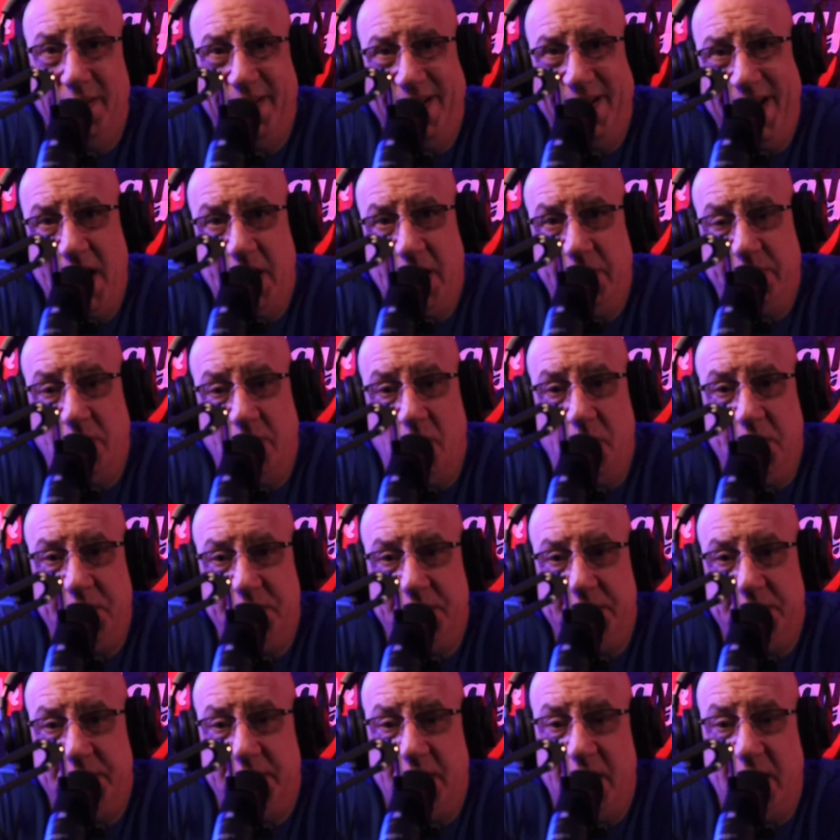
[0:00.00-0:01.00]
And it's always
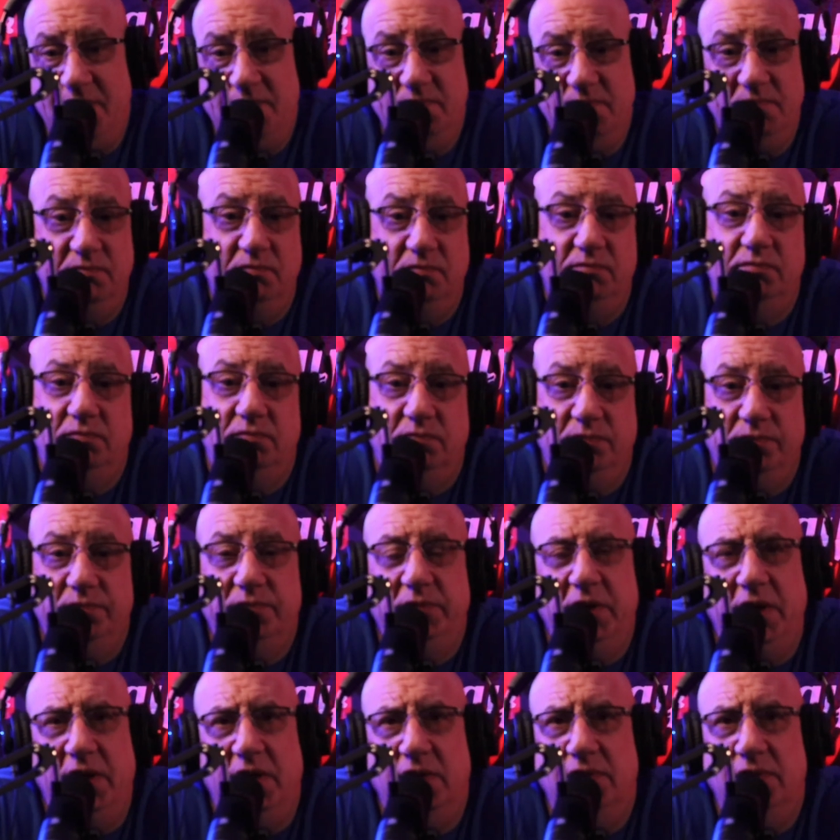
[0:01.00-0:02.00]
the same,
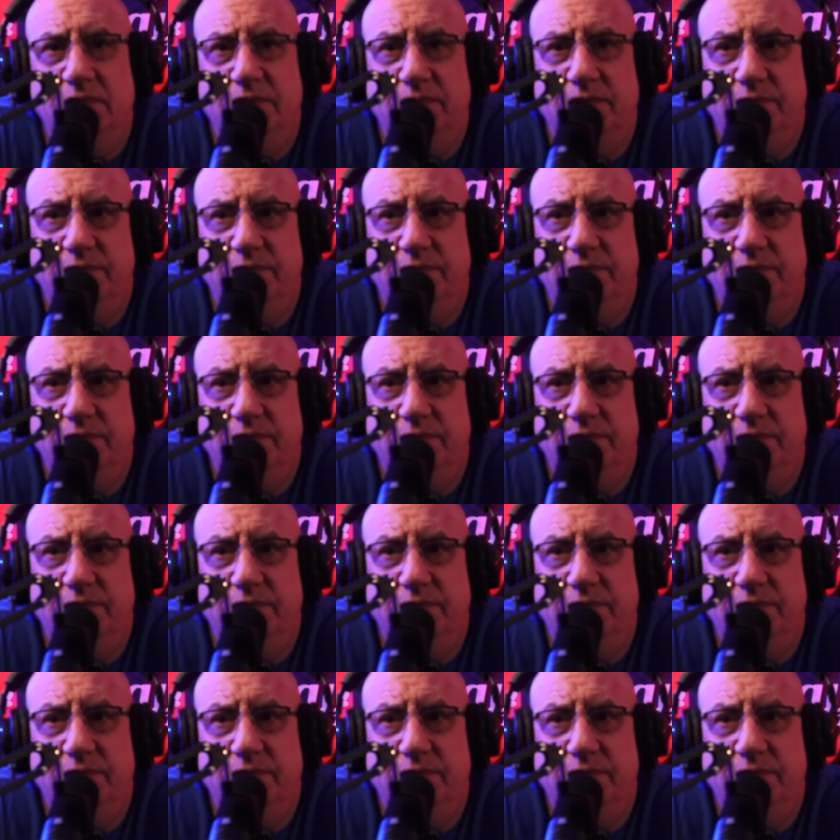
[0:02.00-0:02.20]
you know,